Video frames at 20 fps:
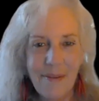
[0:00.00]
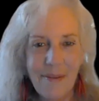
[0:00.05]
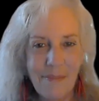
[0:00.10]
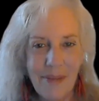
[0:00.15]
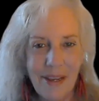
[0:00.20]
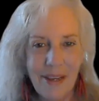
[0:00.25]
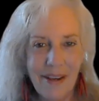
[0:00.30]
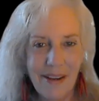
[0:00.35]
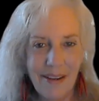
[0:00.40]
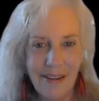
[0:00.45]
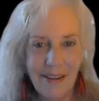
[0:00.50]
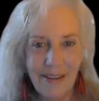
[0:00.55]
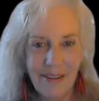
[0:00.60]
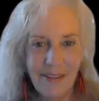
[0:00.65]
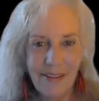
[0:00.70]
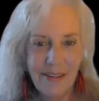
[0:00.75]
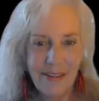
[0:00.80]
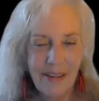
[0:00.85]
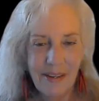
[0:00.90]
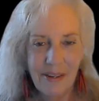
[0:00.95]
I'm
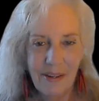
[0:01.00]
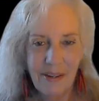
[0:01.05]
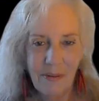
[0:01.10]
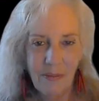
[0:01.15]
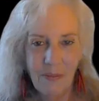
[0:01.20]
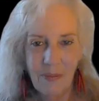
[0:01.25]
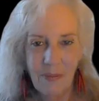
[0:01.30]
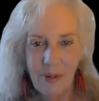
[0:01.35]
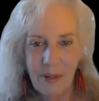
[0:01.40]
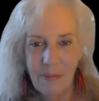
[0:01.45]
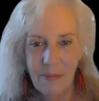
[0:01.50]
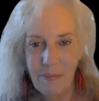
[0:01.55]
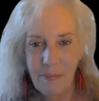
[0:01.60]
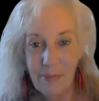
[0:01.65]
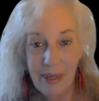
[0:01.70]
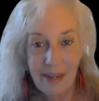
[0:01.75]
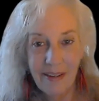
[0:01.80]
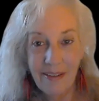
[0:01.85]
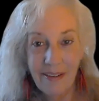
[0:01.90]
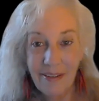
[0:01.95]
young when
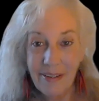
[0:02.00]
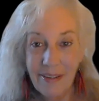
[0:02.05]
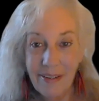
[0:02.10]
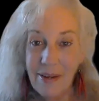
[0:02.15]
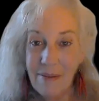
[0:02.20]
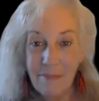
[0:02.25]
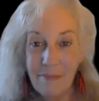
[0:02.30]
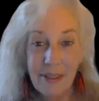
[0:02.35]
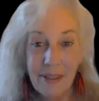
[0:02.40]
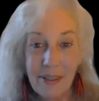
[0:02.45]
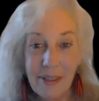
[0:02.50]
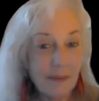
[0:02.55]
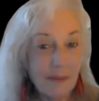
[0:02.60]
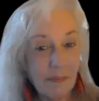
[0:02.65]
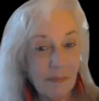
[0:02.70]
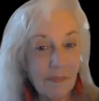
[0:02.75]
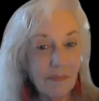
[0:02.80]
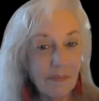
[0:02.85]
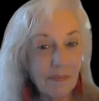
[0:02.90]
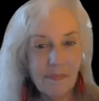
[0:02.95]
men look at me.